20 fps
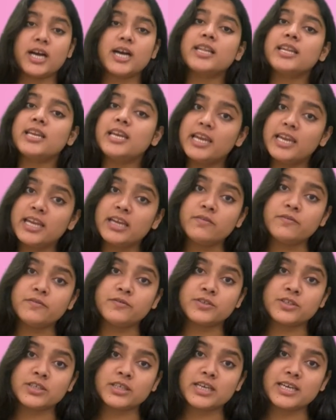
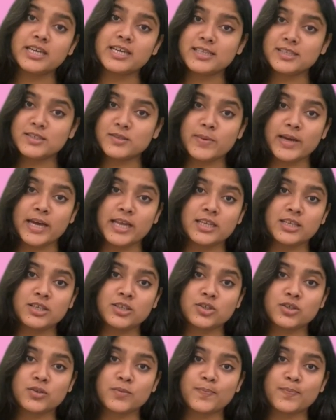Lives in Spanish